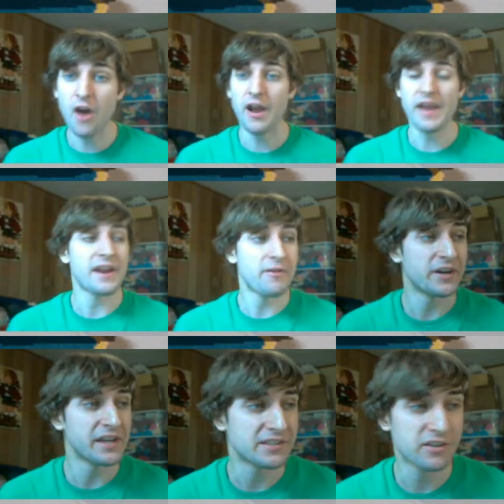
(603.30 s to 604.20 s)
know, right? It
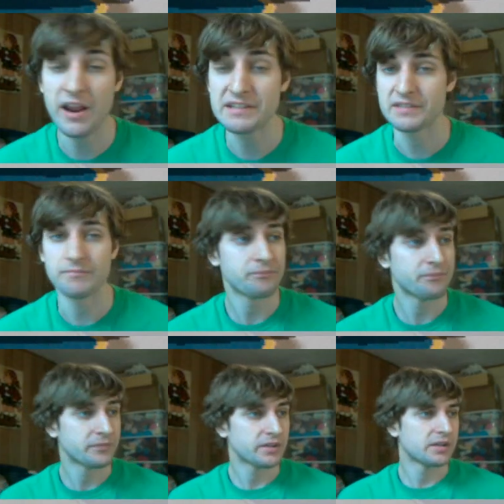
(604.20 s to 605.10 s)
really is crazy.
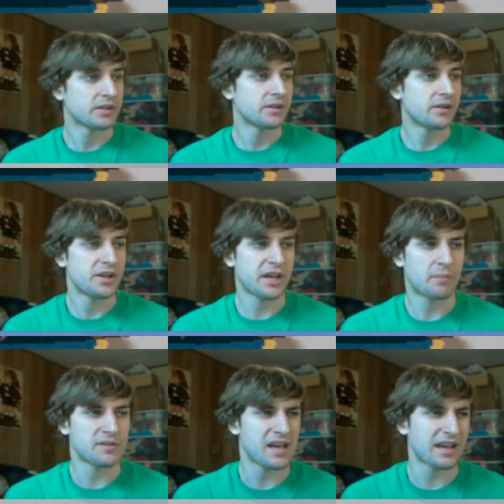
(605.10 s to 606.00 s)
You
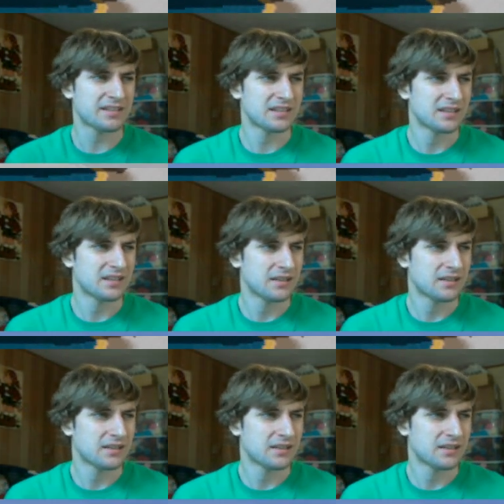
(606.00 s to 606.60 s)
gonna protect?